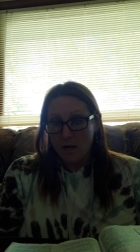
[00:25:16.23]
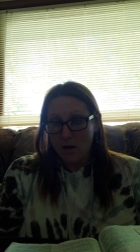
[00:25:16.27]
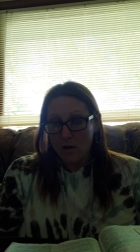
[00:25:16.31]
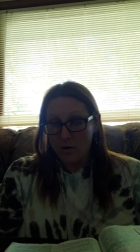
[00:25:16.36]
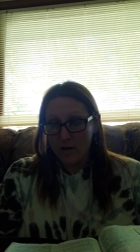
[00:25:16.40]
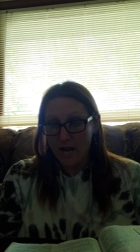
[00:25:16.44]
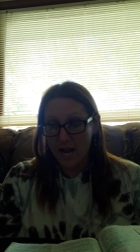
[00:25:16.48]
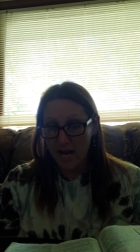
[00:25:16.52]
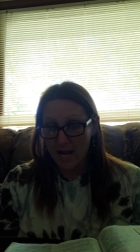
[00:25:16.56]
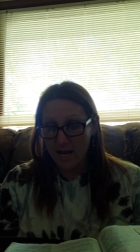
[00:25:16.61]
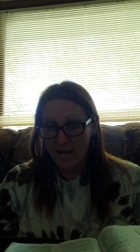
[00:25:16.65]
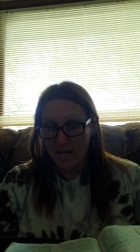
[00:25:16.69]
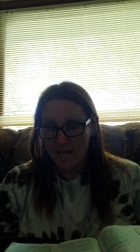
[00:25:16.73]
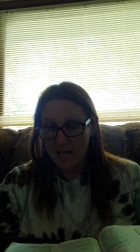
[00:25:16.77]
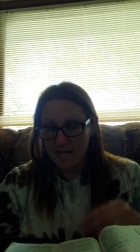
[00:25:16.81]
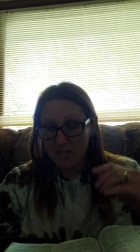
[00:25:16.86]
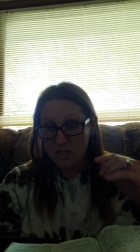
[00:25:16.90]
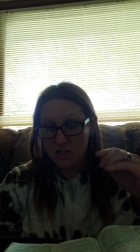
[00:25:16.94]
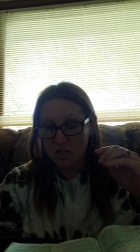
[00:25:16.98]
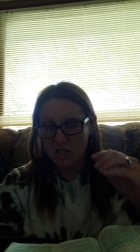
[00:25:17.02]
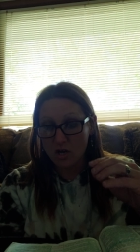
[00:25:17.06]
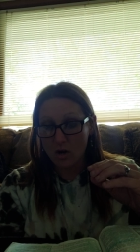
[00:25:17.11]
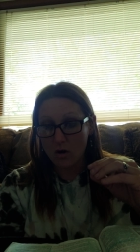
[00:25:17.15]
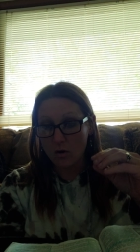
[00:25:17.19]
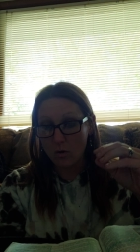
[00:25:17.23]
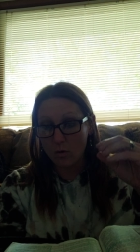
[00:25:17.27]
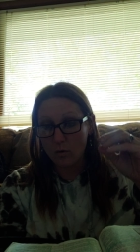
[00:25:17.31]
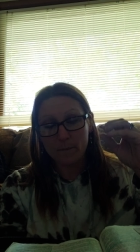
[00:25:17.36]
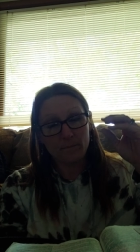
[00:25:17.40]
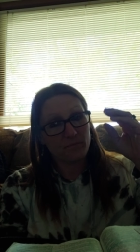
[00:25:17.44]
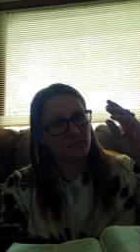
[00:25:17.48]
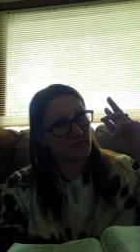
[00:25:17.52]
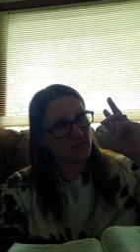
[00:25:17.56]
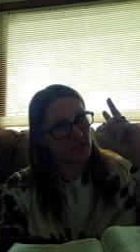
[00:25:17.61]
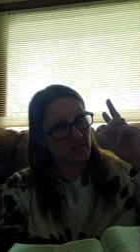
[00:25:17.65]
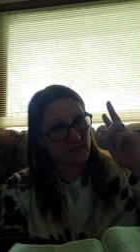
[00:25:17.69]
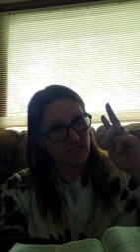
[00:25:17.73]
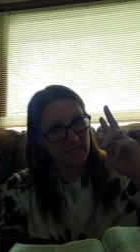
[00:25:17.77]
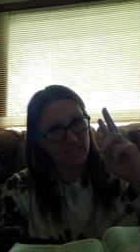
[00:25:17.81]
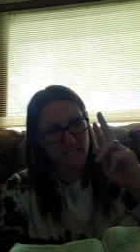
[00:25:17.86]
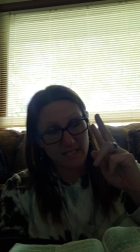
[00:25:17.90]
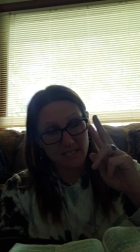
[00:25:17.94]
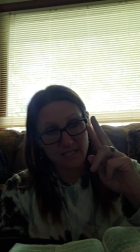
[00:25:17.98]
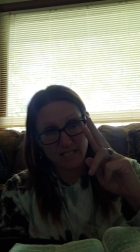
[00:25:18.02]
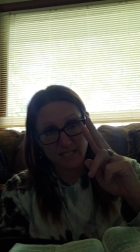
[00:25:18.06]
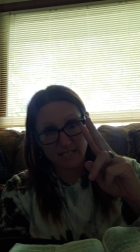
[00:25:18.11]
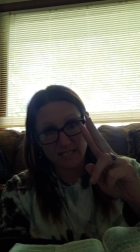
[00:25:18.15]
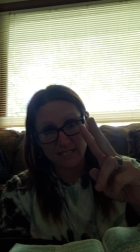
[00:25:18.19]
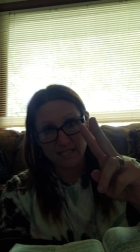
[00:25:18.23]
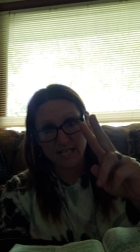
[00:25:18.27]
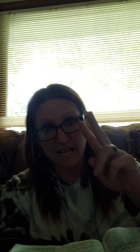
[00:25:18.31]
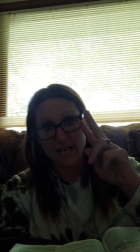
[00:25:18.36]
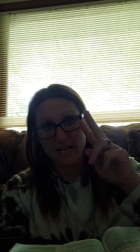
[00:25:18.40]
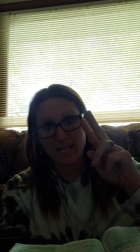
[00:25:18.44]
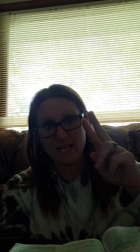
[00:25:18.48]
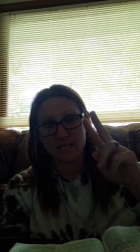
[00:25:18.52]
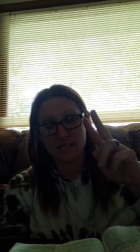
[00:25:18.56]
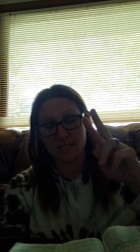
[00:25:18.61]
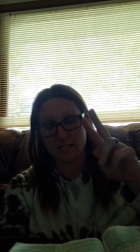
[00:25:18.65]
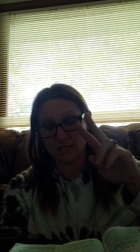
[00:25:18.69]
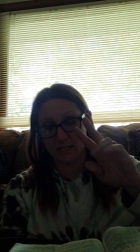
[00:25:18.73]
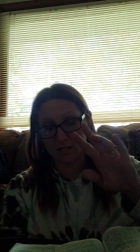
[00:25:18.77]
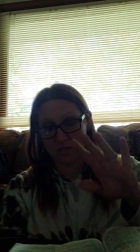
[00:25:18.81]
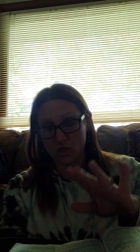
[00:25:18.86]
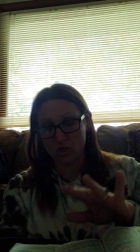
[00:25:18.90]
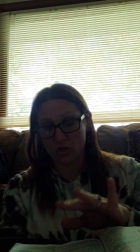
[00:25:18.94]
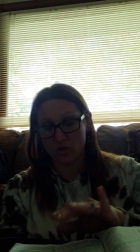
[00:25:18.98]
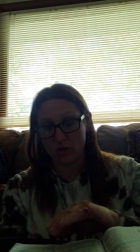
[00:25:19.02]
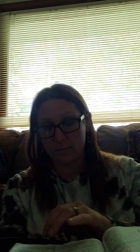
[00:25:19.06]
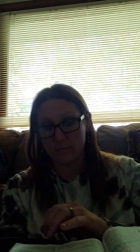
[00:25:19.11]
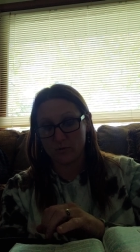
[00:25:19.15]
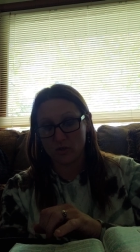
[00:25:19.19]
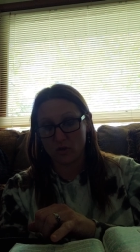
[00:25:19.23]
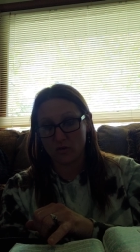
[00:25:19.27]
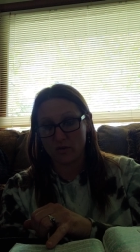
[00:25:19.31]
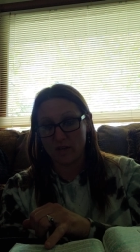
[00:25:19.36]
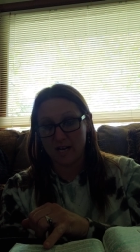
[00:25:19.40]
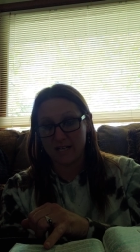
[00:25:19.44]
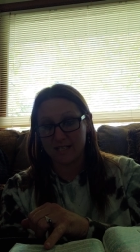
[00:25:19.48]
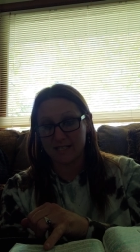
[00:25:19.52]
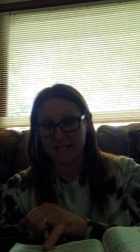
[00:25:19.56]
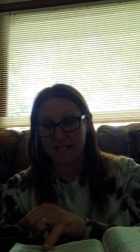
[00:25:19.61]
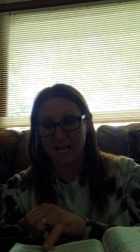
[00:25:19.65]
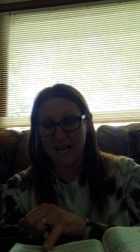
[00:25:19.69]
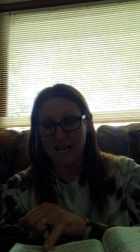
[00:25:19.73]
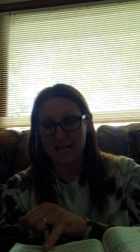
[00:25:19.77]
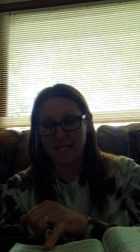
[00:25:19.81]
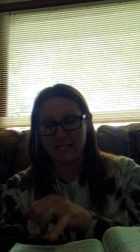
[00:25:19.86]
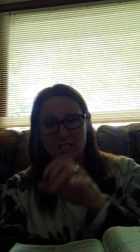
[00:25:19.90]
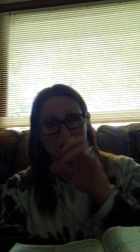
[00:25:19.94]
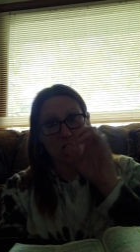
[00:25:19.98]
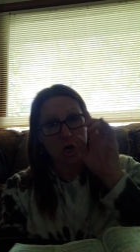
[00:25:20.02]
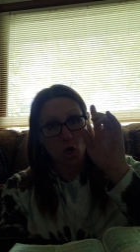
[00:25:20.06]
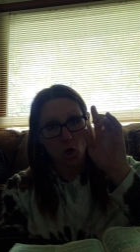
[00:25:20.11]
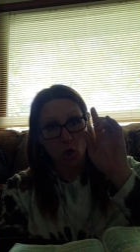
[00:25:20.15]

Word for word: Okay, so this is the second scripture that says,